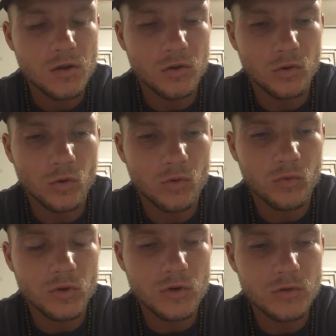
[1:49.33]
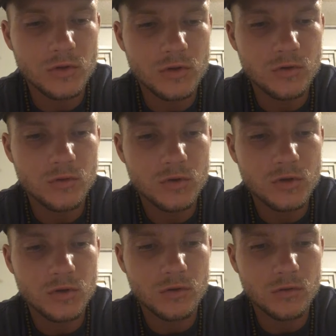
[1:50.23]
Lord will use you
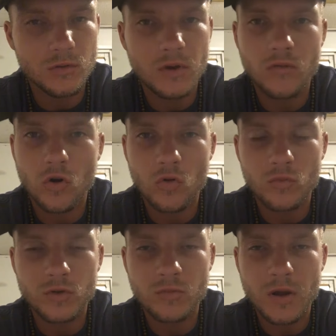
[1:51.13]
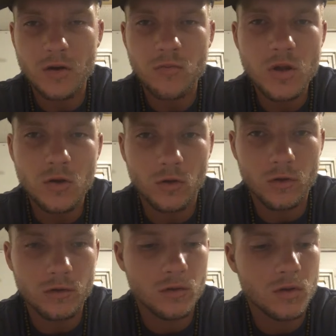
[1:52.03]
to give a homeless man a meal.
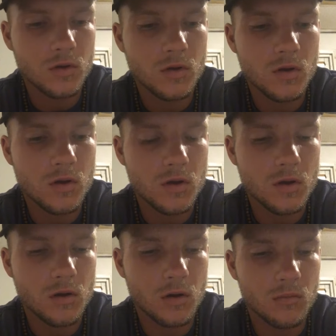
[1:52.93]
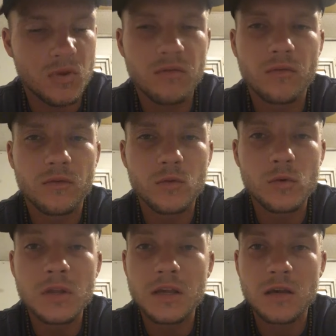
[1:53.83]
Give him
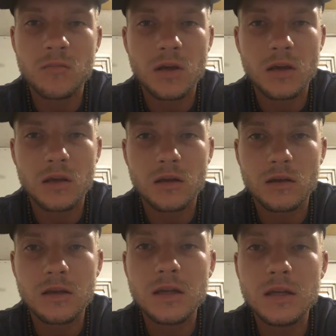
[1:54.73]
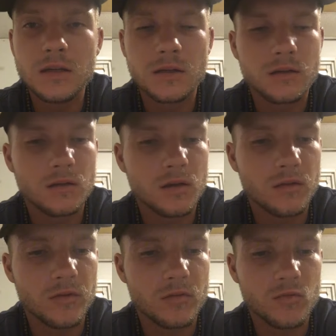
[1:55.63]
food that he may eat.
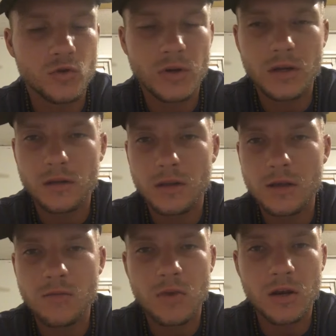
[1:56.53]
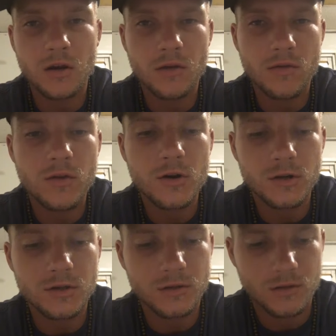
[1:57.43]
Give him drink that he may not
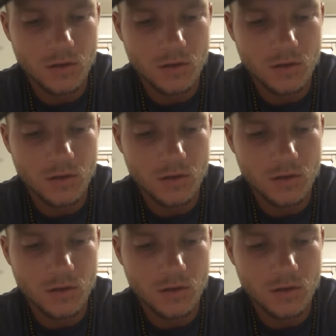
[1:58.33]
thirst.